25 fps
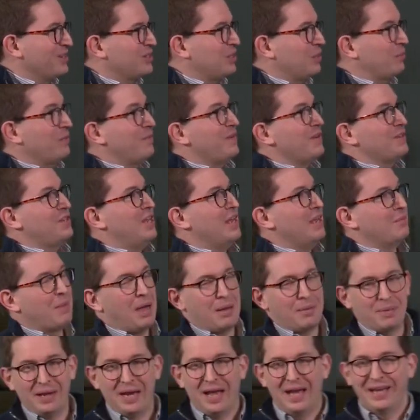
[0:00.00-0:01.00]
Some of us here
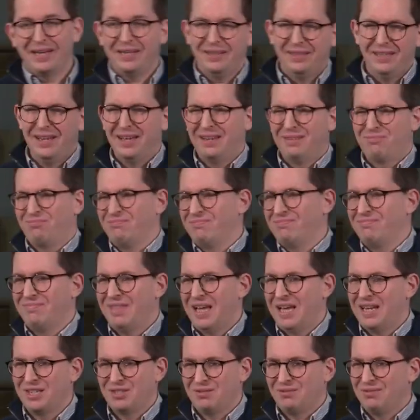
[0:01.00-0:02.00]
might be like, yeah,
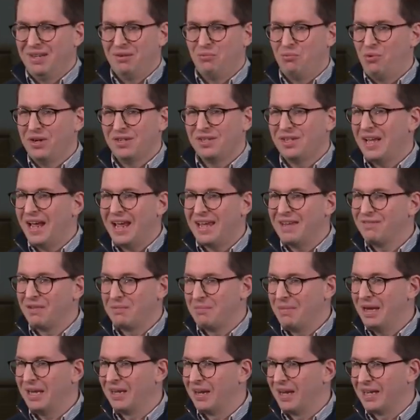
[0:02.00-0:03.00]
thanks. What does that even
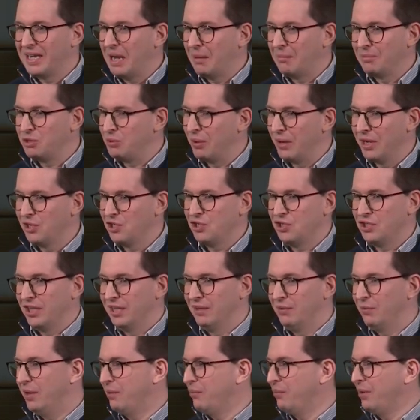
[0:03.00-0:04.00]
mean? I come to
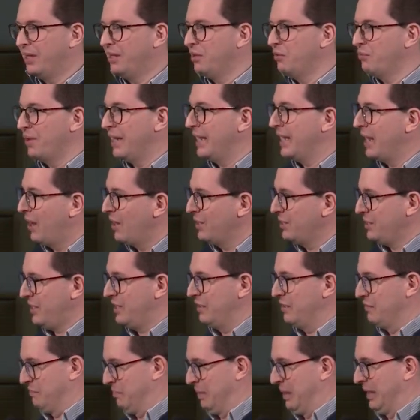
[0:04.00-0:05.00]
HT. What, are you really
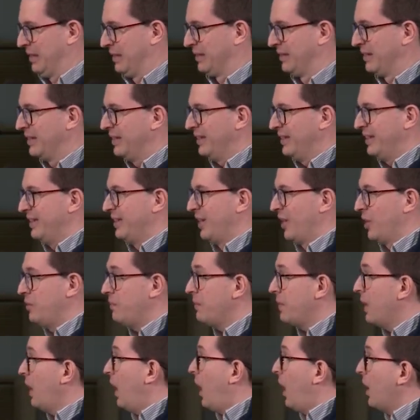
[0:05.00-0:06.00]
asking of me? You know,
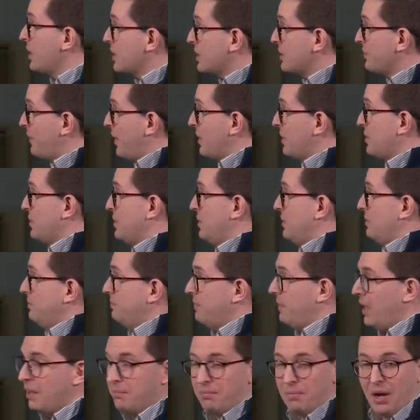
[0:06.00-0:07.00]
others of us,
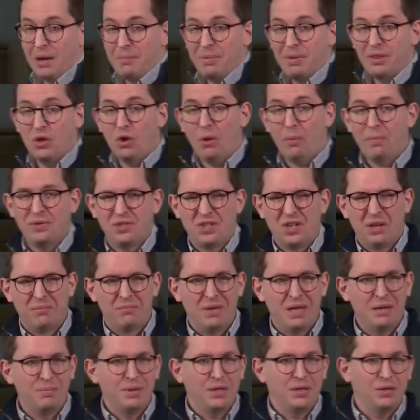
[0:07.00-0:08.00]
it might be the opposite.
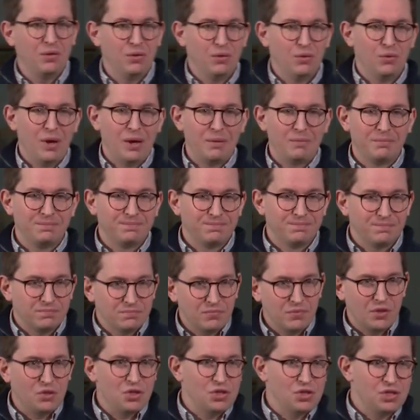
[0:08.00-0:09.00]
Maybe you um,
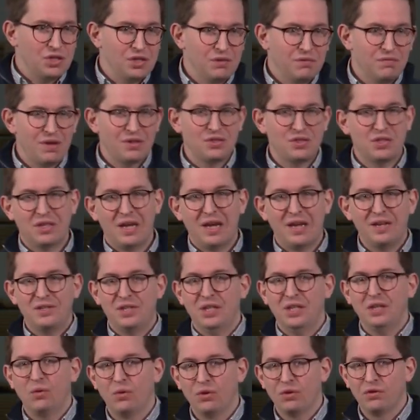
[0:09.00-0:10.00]
just
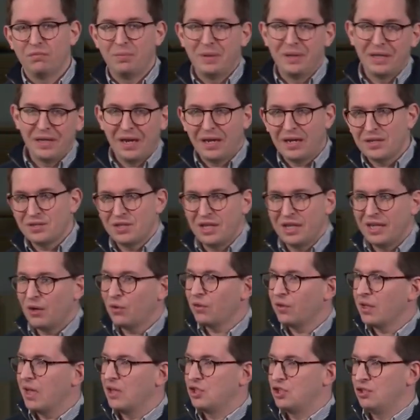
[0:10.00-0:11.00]
investigating or you've been kind of sitting
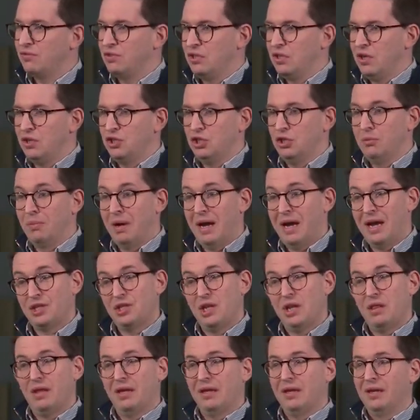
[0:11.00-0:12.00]
on the edge of church. You might
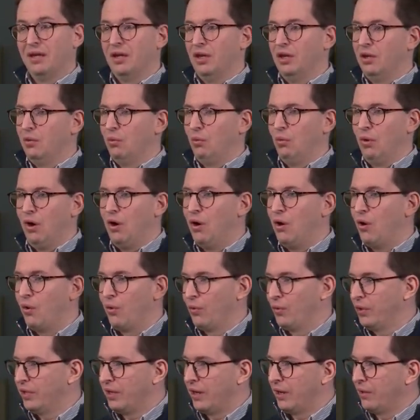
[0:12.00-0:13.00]
actually think,
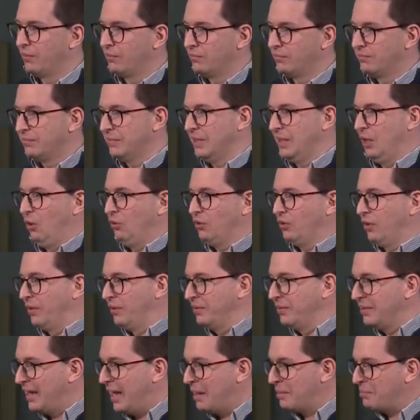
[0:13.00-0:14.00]
whoa, you know, hold
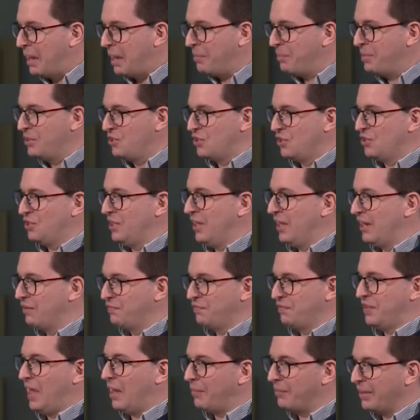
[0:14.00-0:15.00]
on, I'm happy just kind
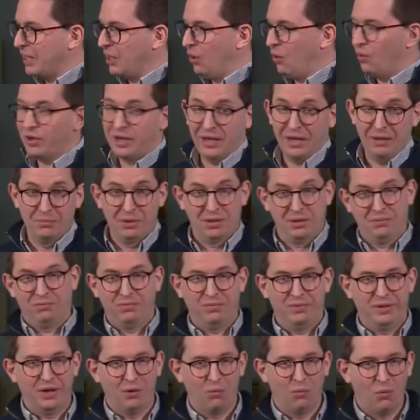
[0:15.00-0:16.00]
of coming along here, but,
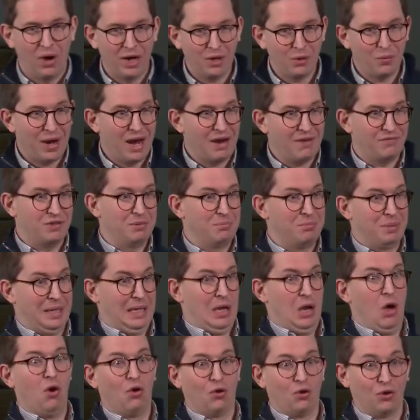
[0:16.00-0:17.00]
you know, why do I have to
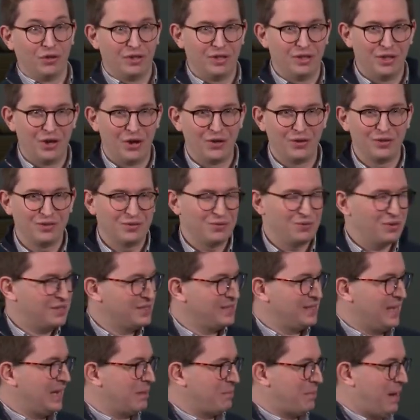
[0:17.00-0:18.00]
belong? You know,
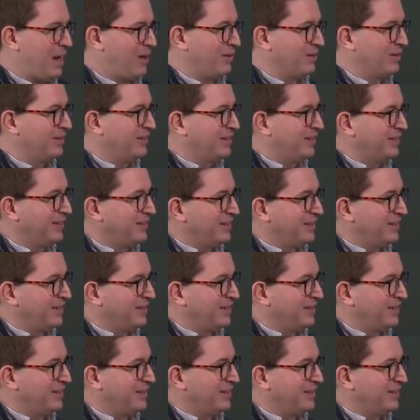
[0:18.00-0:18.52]
what's that about?